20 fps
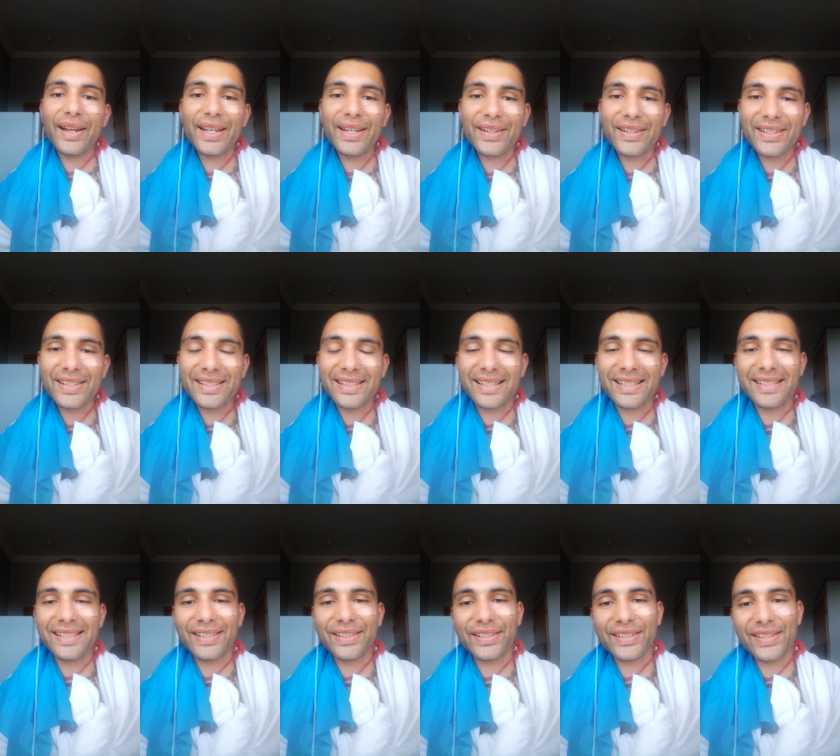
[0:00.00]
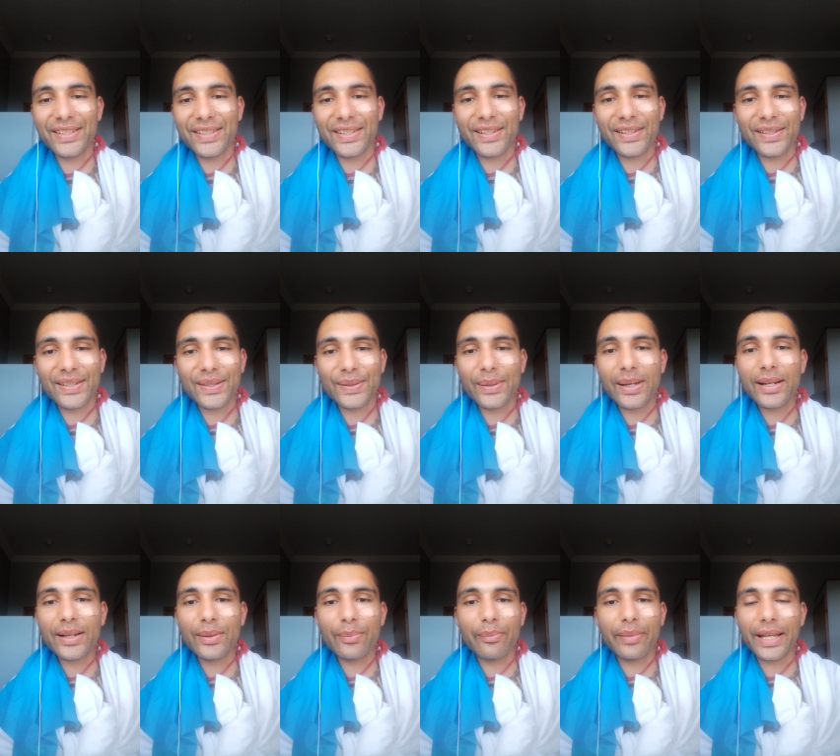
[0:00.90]
Krishna dearest souls,
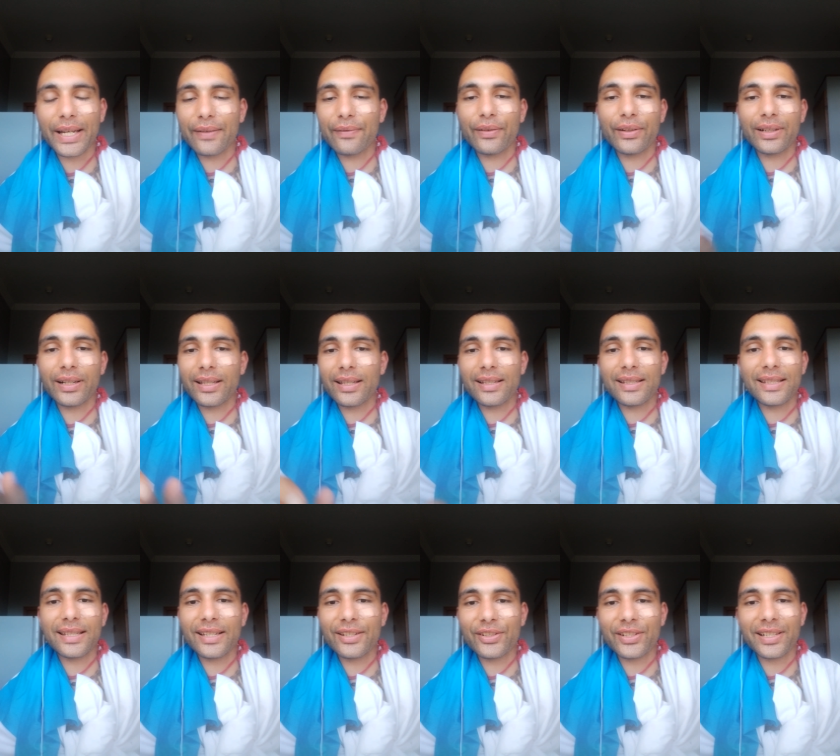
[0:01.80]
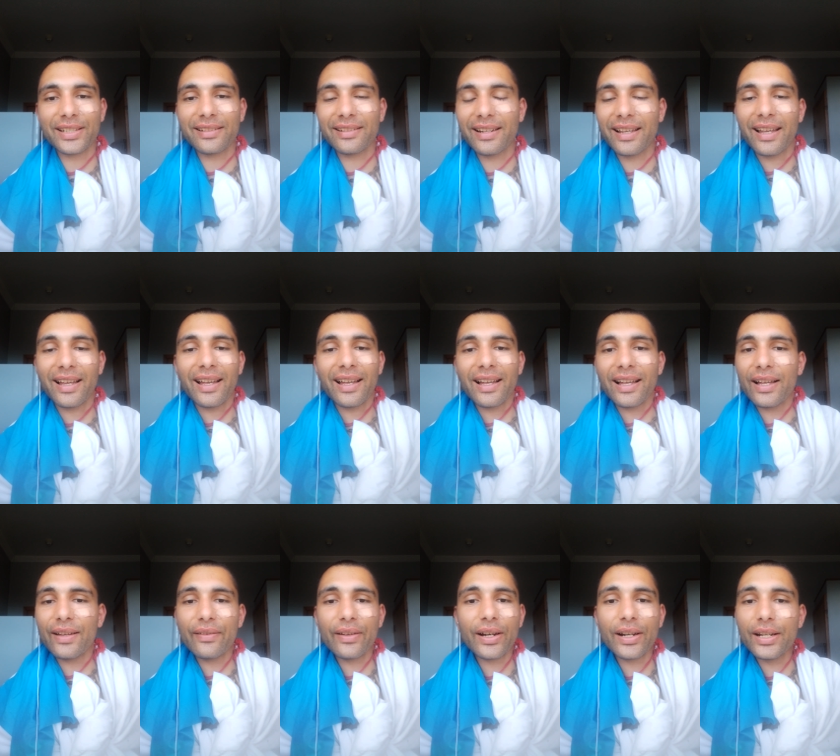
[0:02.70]
welcome back for another session
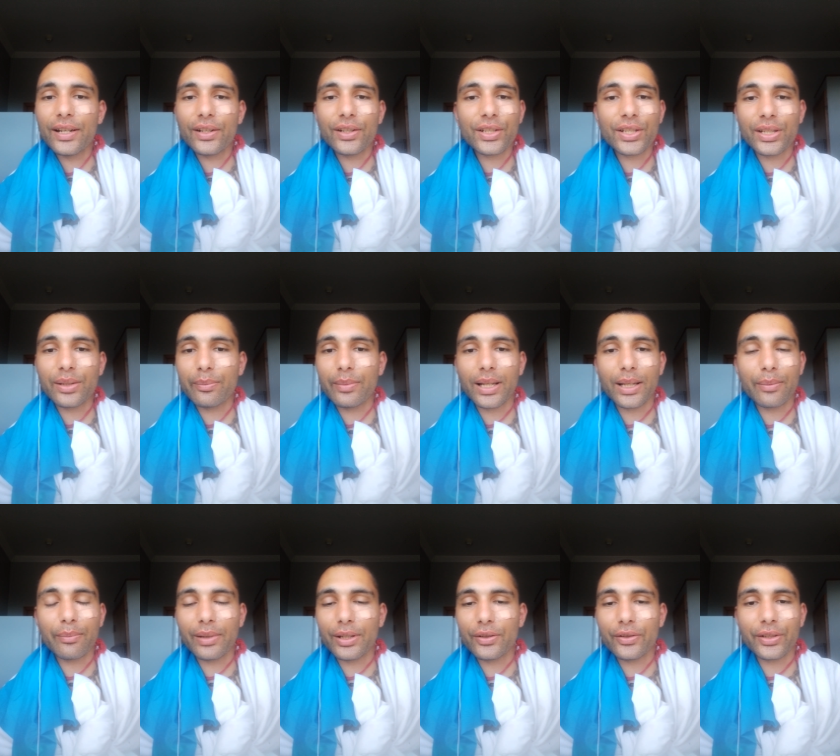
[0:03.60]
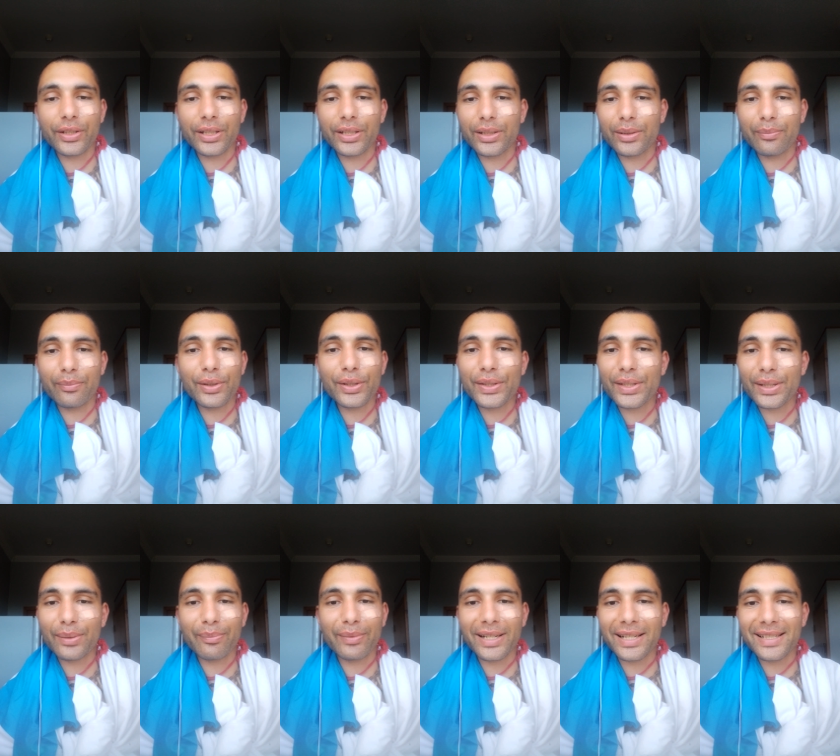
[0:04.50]
of Hare Krishna Mahamantra music
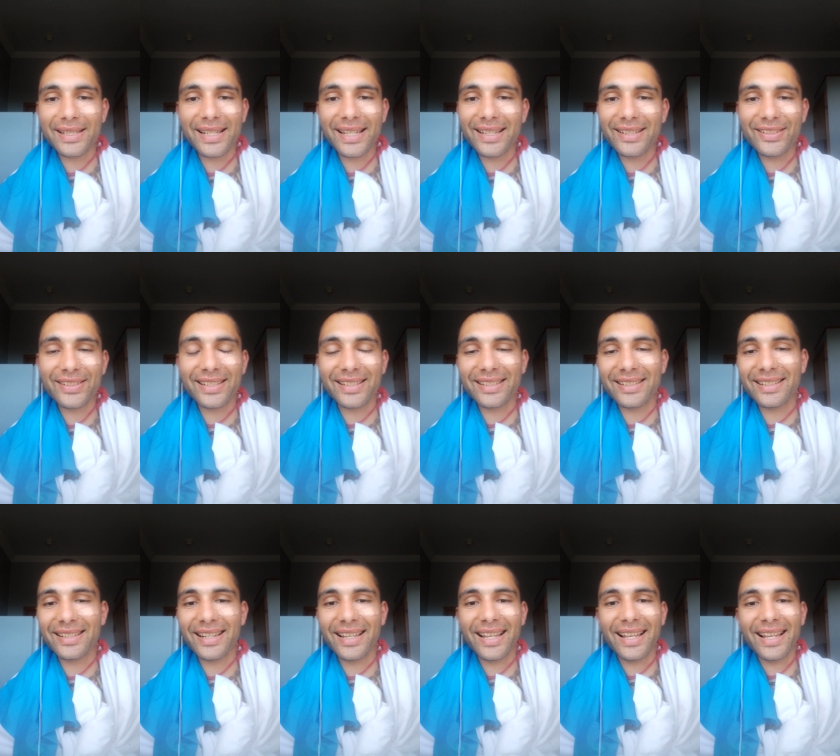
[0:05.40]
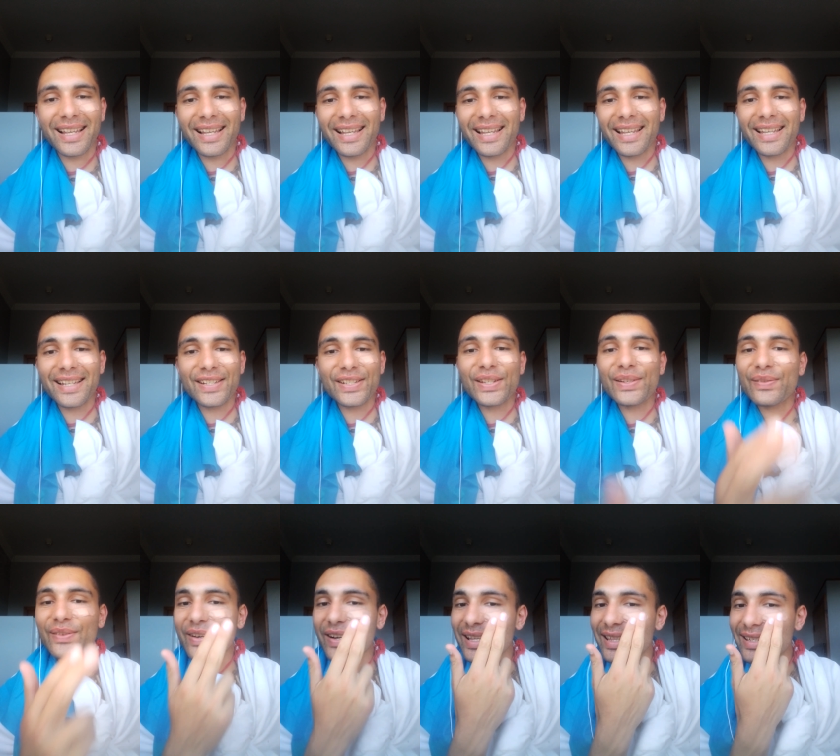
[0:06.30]
meditation. And don't
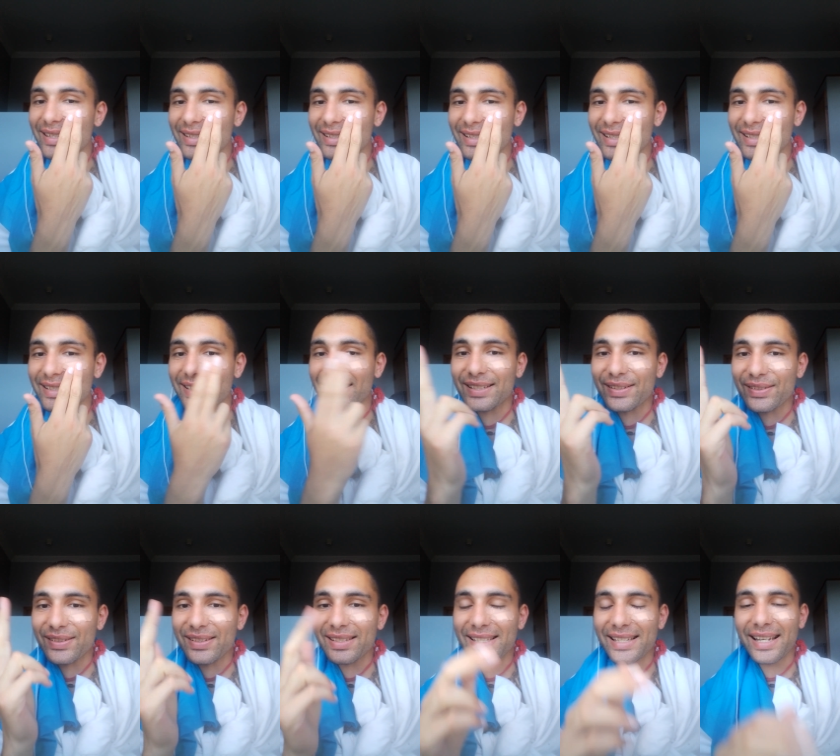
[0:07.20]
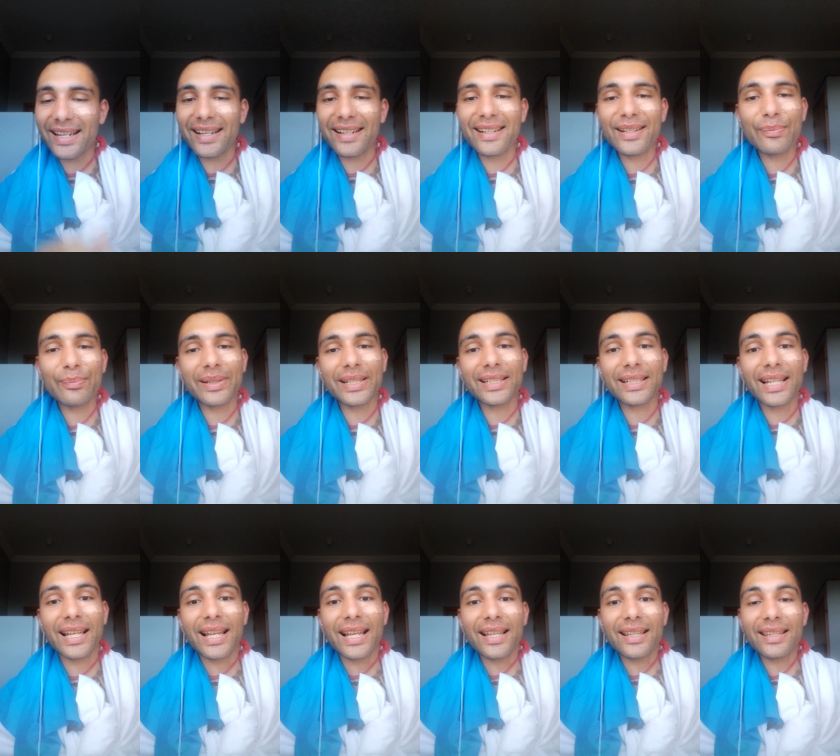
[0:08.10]
worry, this is just a little scar, but
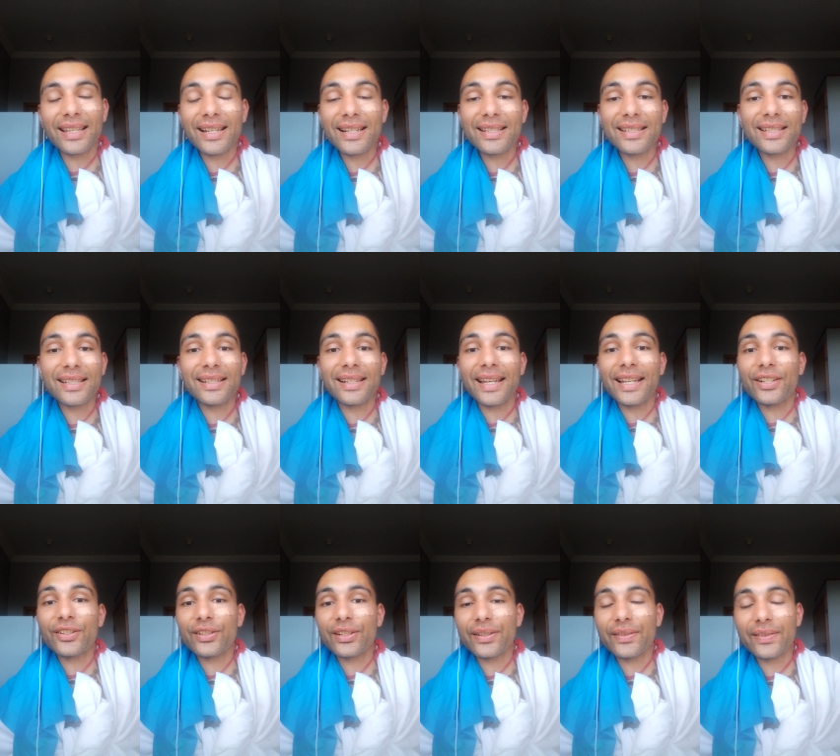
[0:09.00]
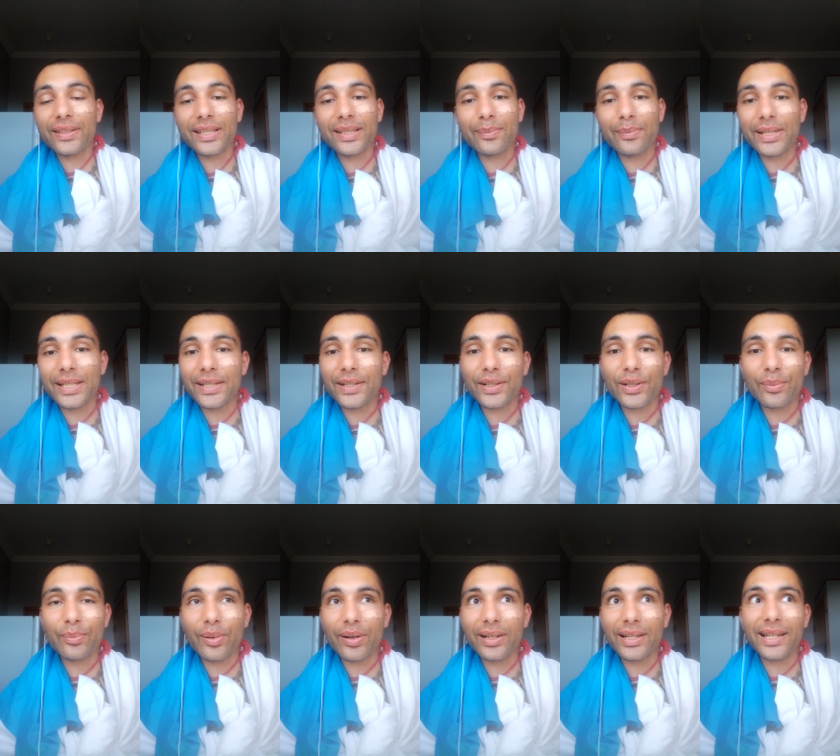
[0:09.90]
that is the nature of this material
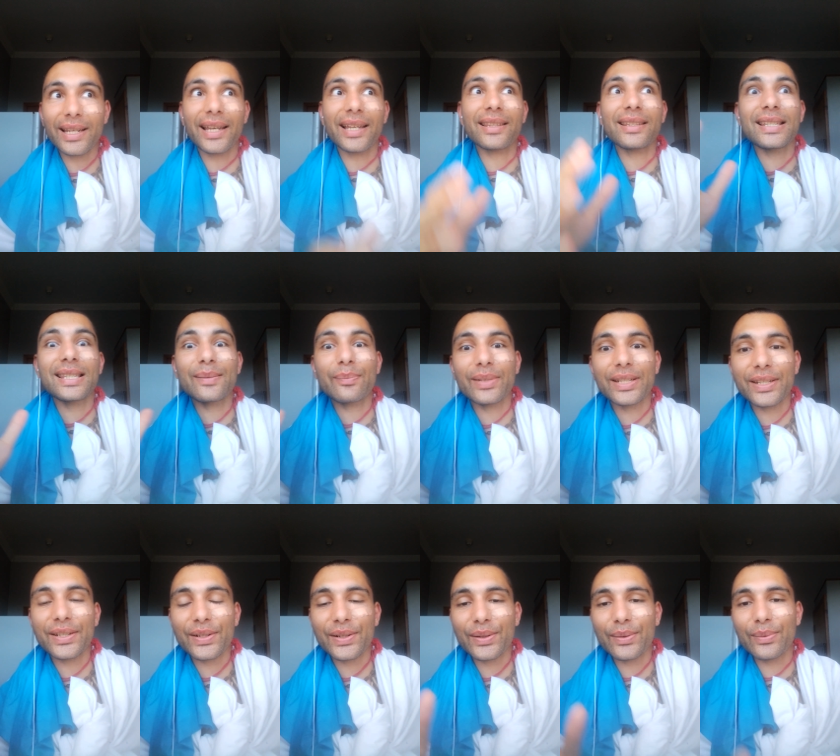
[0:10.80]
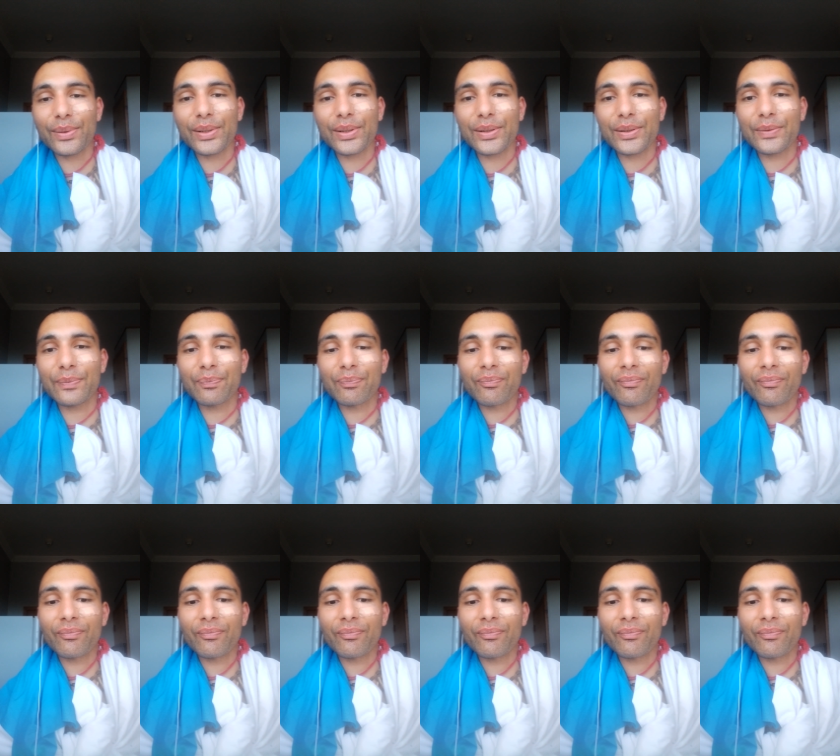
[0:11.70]
body and this material world.